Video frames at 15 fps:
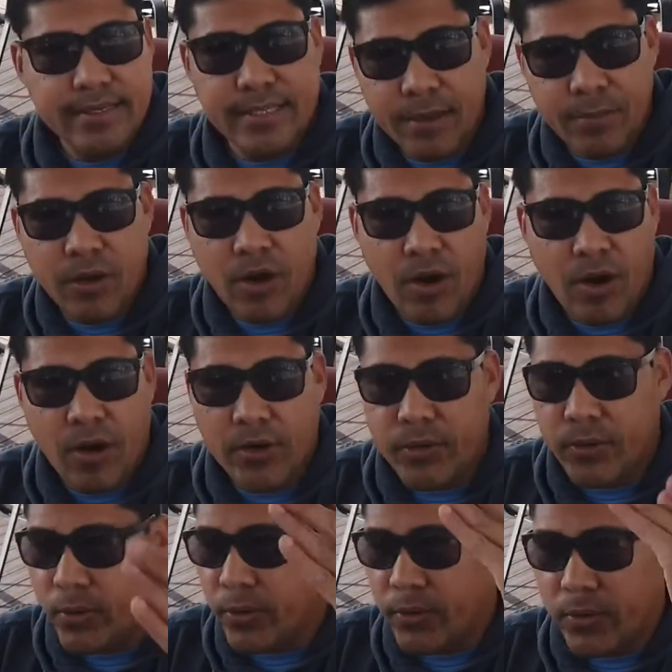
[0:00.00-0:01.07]
SIM
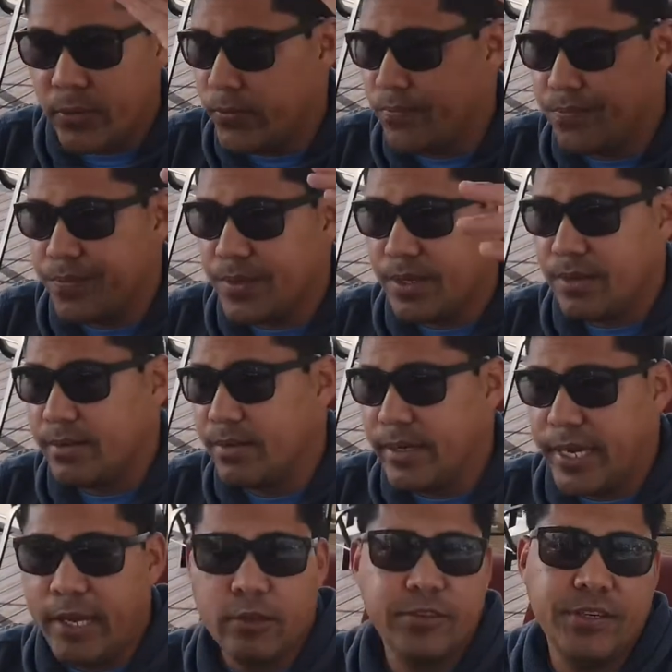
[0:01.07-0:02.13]
card or
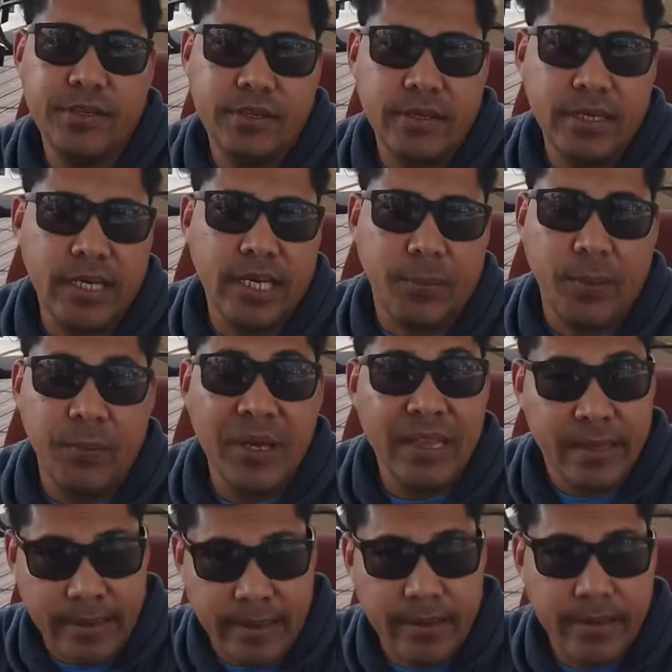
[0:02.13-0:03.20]
LTE
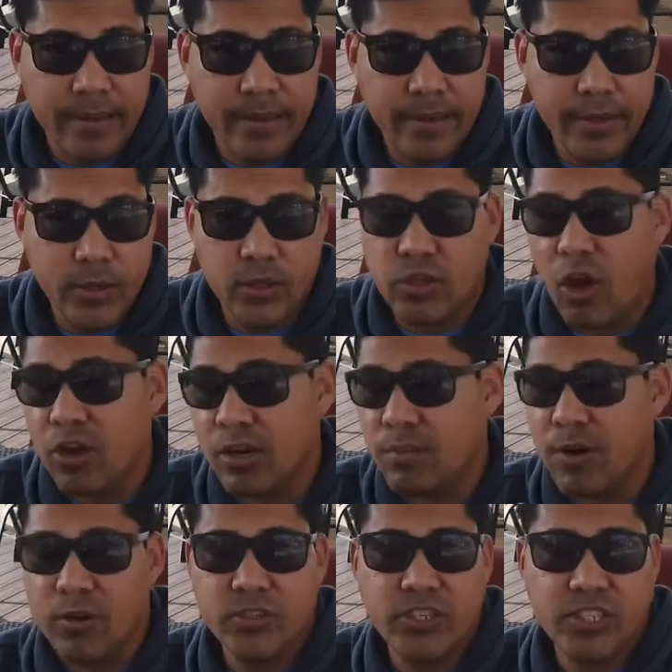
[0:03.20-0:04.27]
capability. You're talking
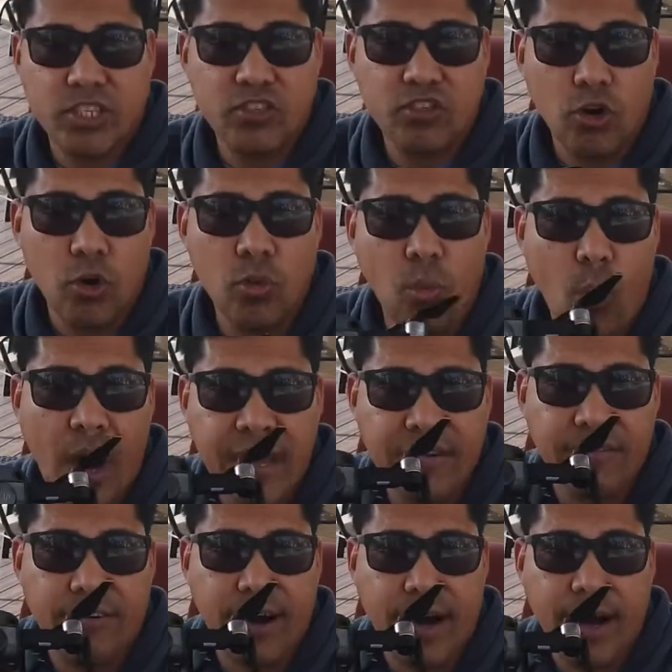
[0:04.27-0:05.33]
about just a drone
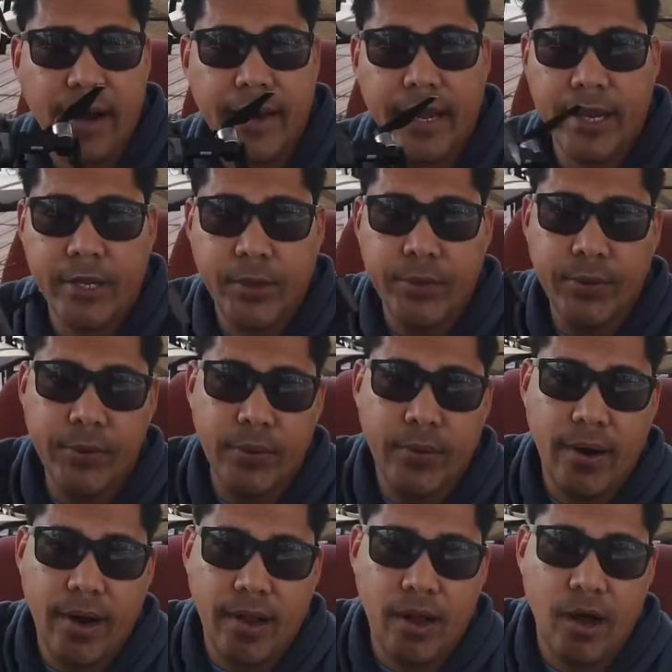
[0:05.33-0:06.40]
Wi-Fi and do
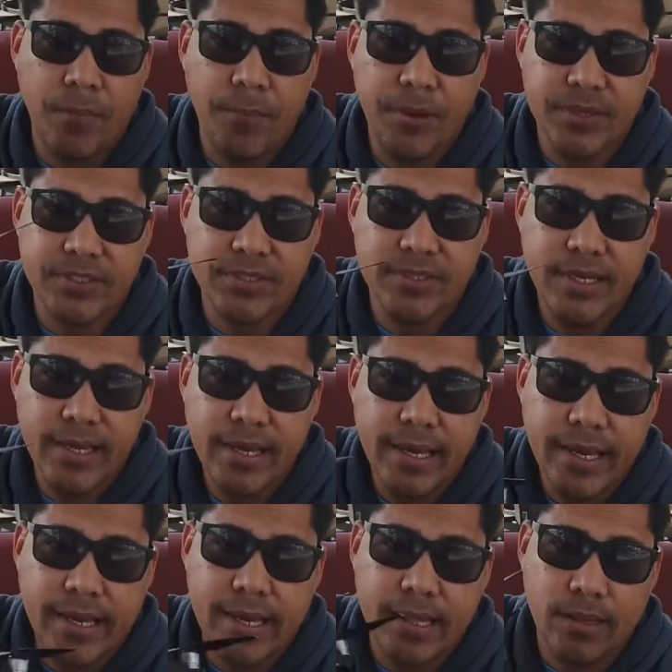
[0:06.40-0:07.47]
a compass
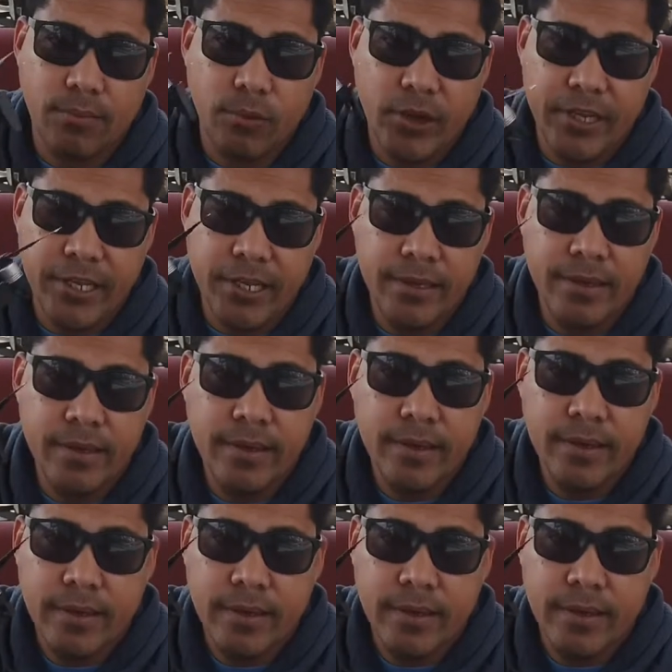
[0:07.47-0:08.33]
calibrating